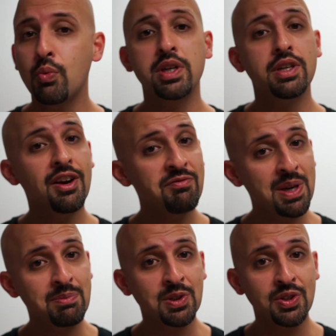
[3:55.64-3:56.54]
When enough
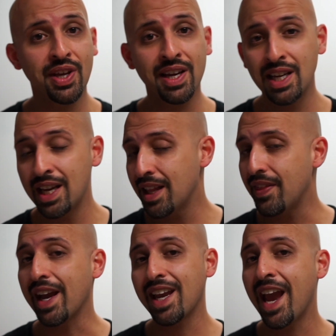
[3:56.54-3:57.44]
people do that,
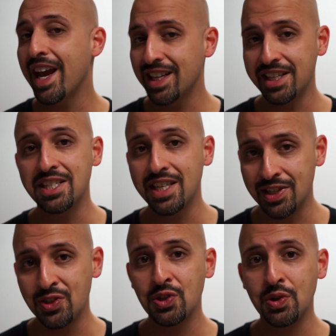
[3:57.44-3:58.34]
that can lead to
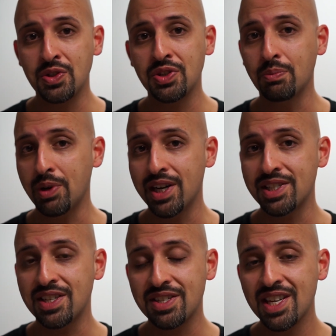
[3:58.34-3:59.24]
institutional
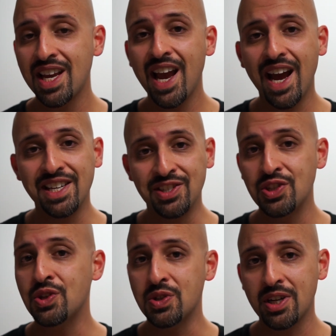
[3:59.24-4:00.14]
biases and
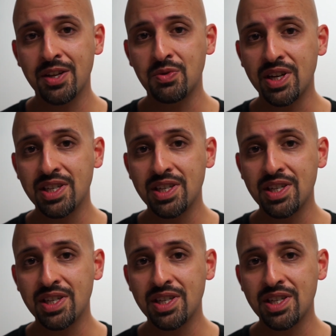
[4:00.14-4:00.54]
institutionalized